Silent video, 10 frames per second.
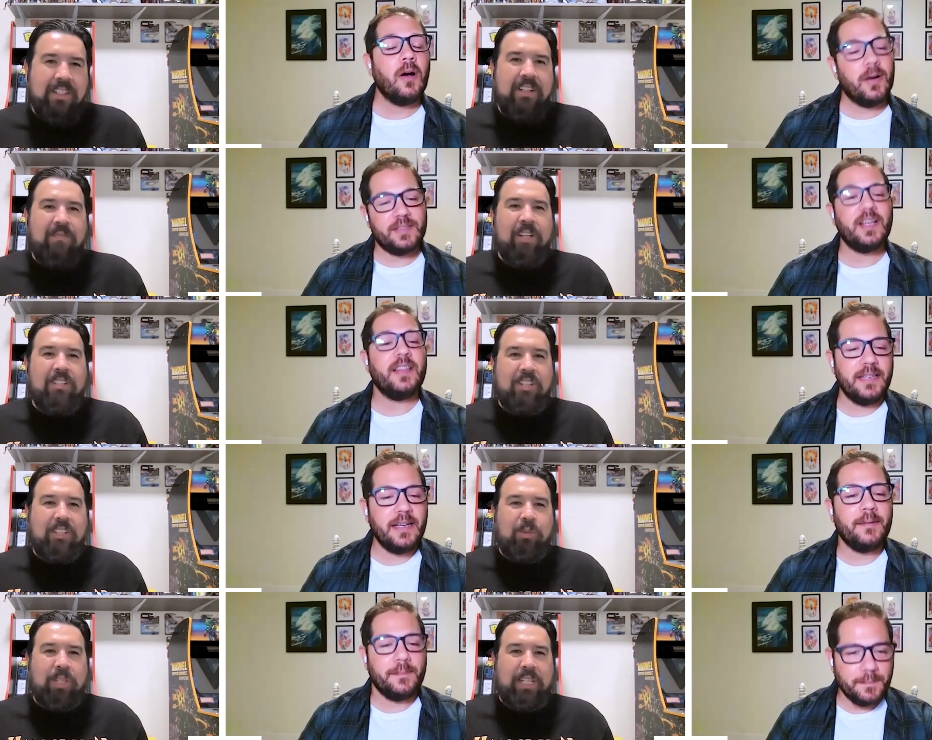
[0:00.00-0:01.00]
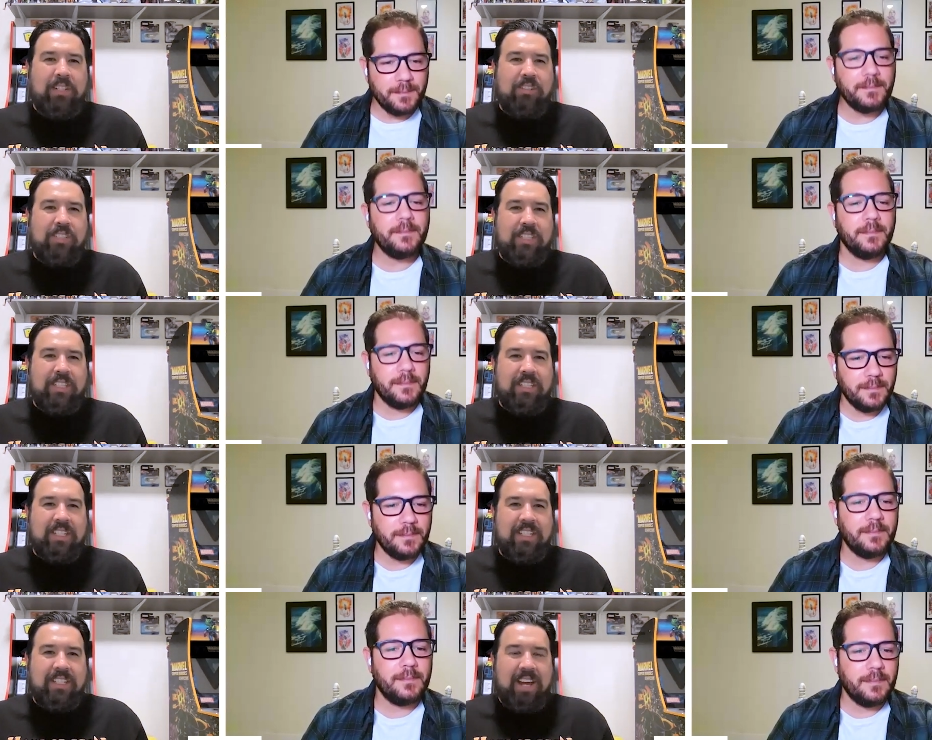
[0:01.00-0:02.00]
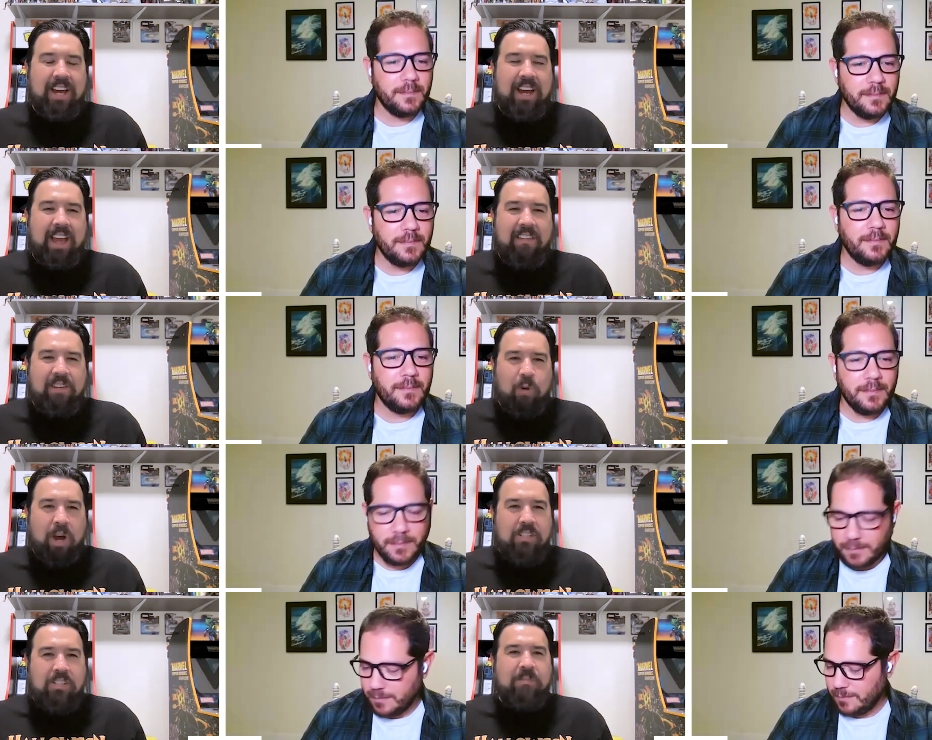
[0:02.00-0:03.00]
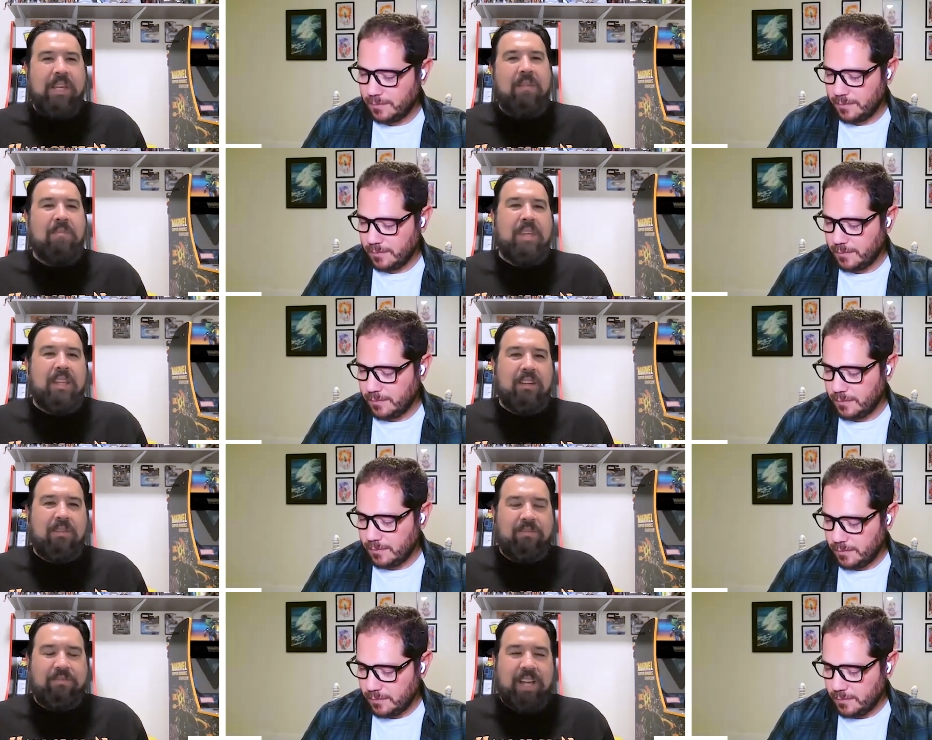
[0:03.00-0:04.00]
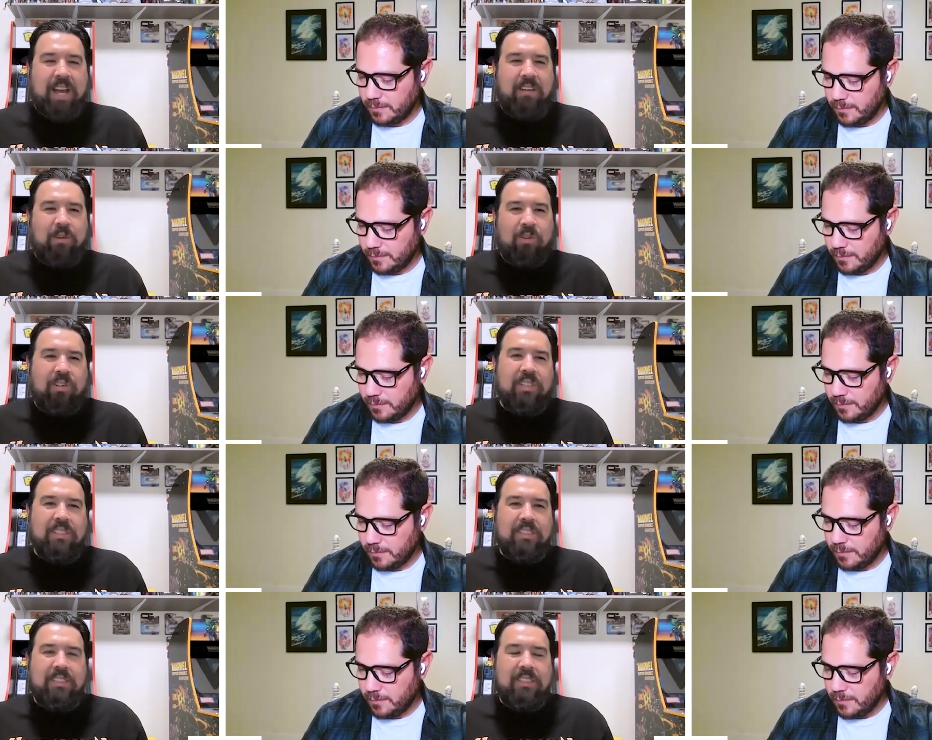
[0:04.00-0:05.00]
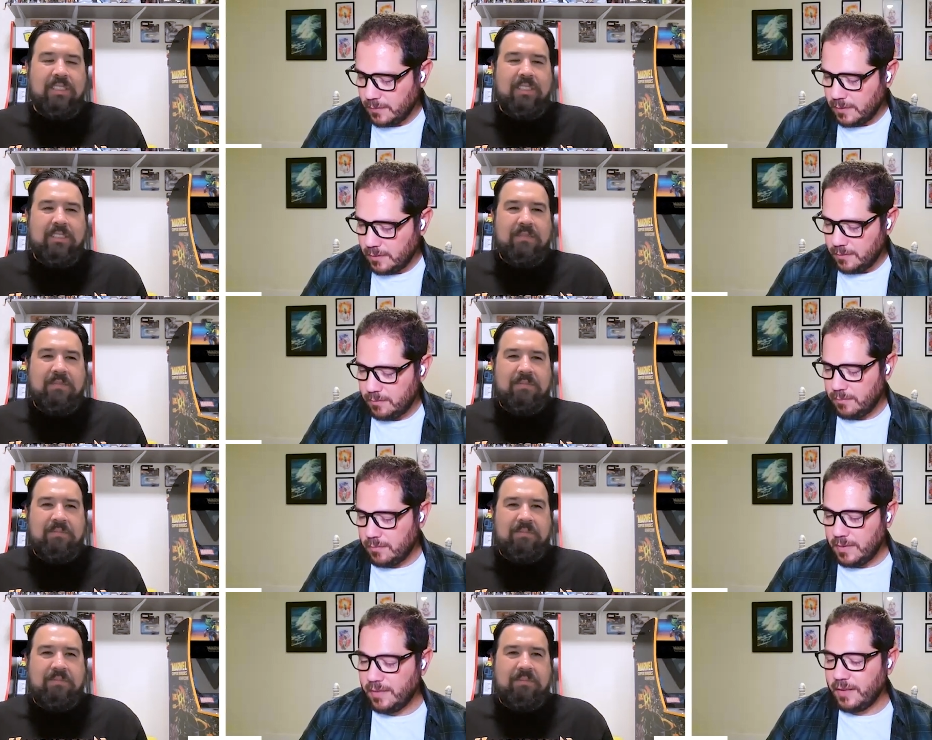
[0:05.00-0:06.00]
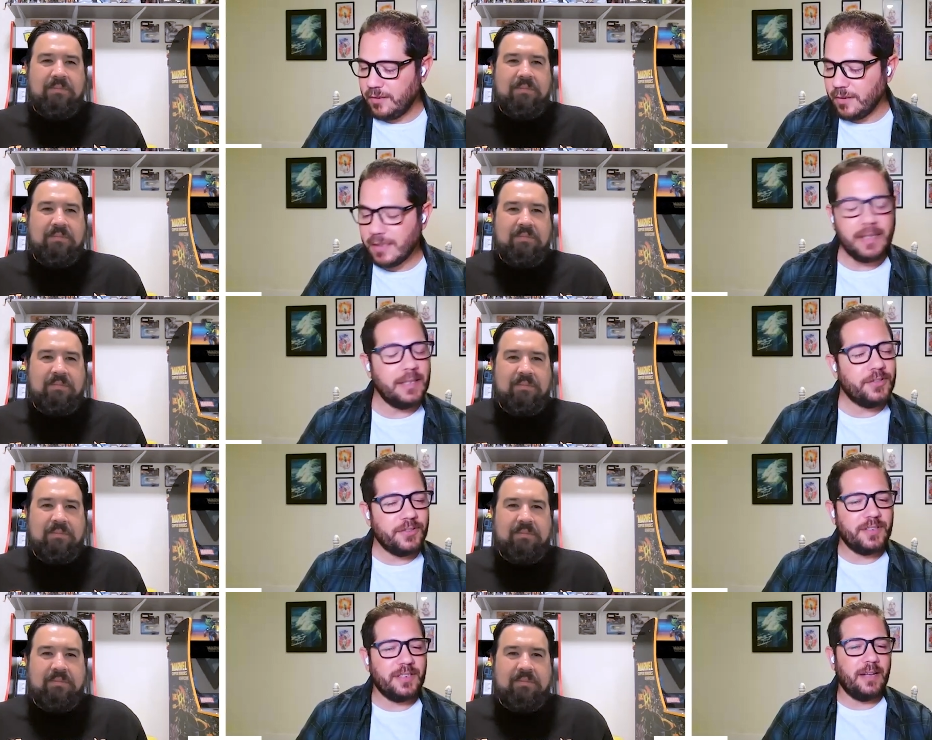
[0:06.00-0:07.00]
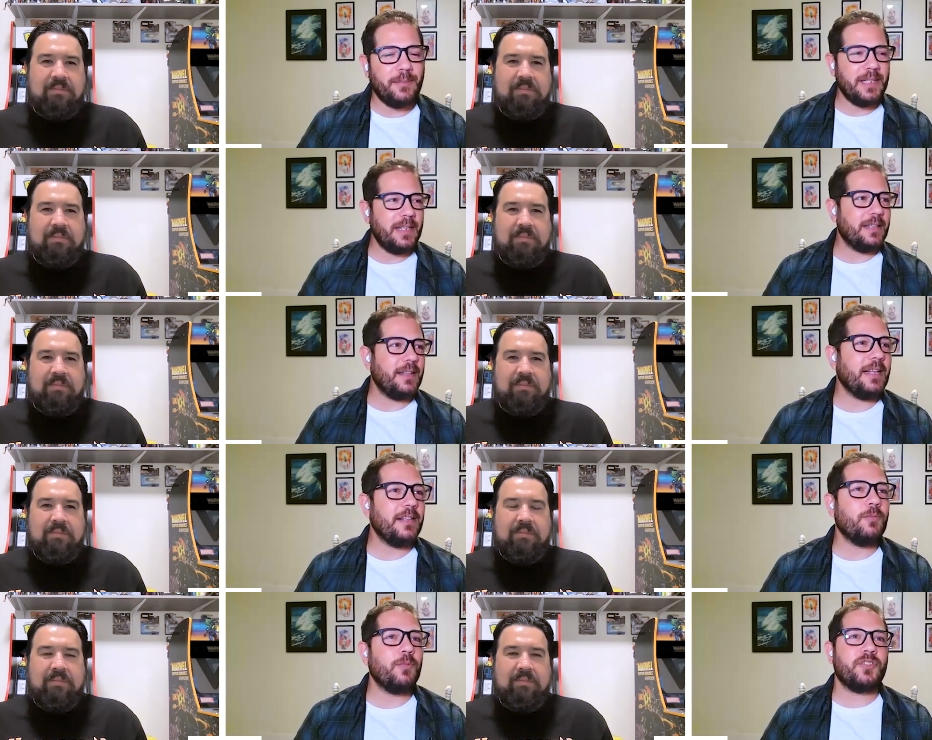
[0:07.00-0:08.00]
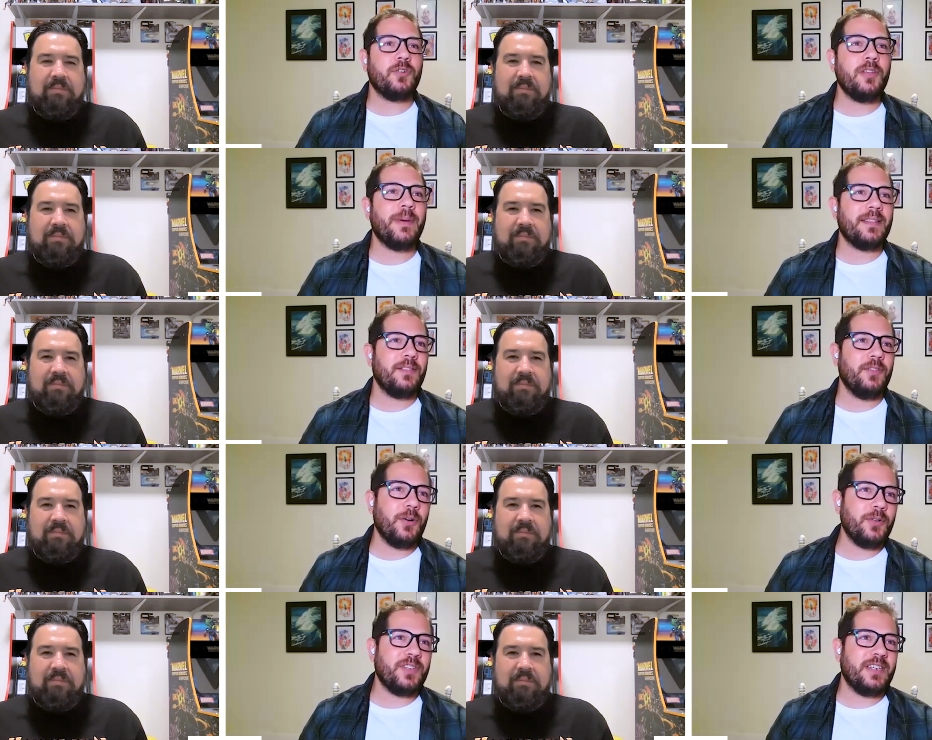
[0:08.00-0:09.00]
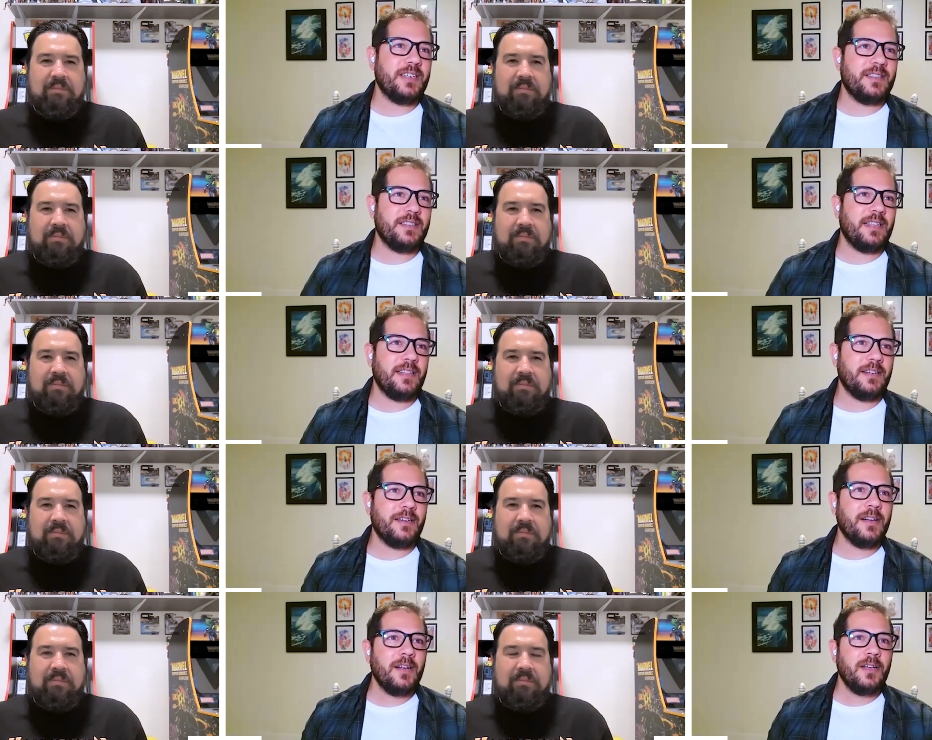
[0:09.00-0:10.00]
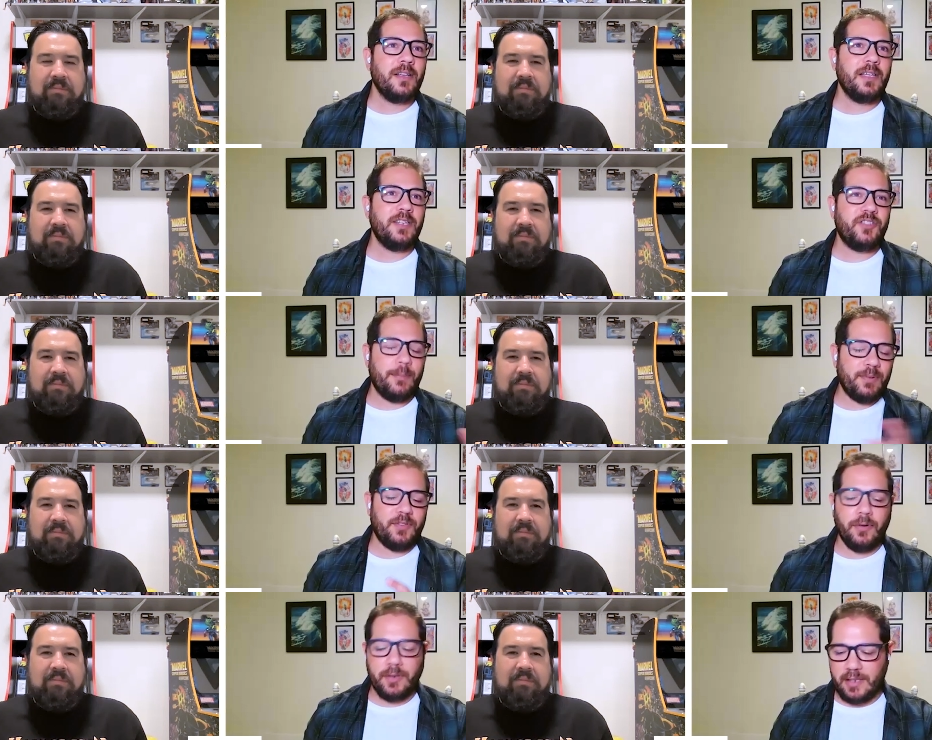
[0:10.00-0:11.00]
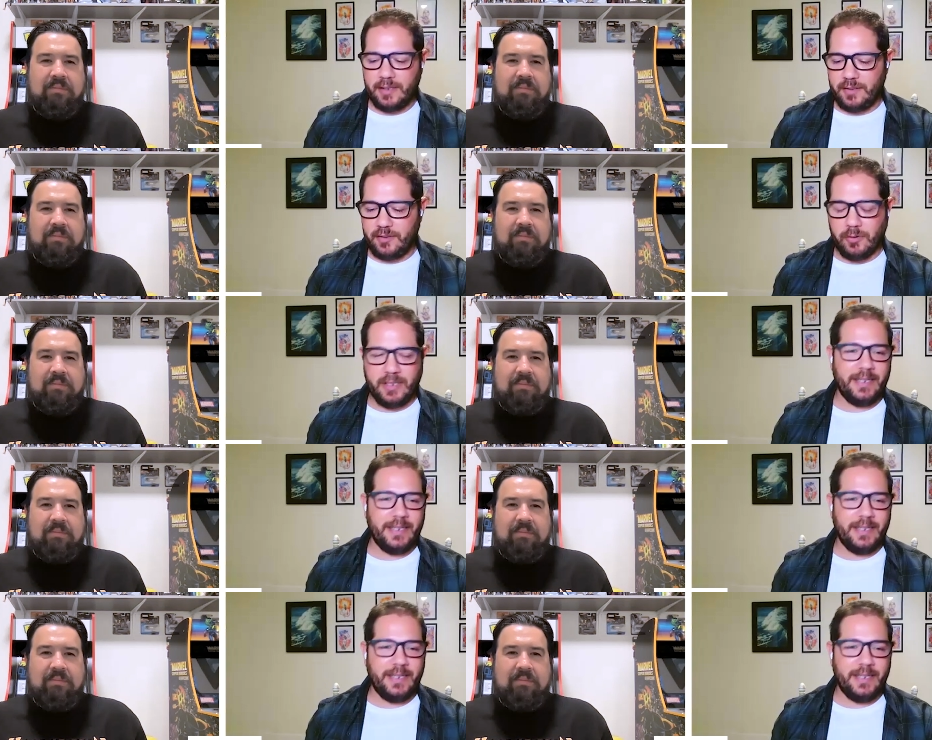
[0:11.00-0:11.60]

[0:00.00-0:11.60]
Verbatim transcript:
Speaker 1: Oh, I saw that. Yeah. Really, mm-hmm. Yeah, I haven't watched them yet, but they look kind of cool.
Speaker 2: Yeah, they do look interesting. I mean, it, and it, what's cool about those, I guess, is that they're each episode is its own